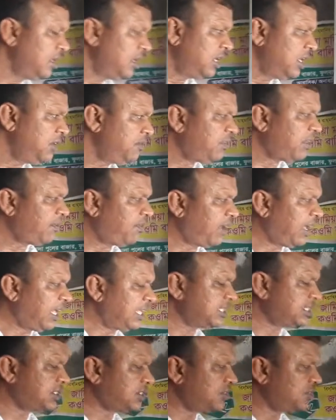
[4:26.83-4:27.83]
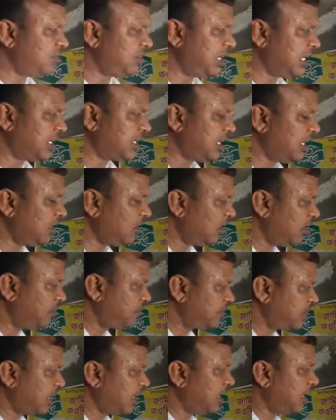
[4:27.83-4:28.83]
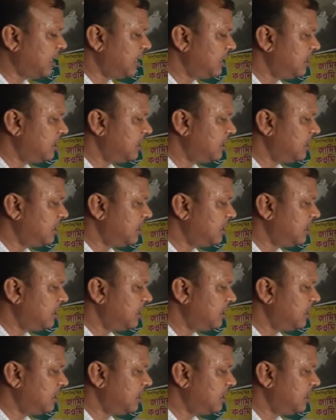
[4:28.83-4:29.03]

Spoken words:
if the first letter of the